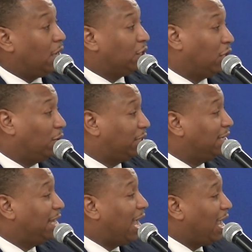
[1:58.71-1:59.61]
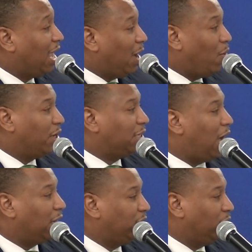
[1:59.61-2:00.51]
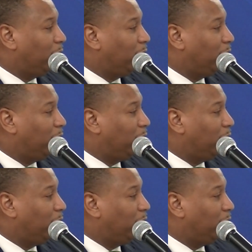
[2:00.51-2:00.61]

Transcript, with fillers: So today I want to talk to you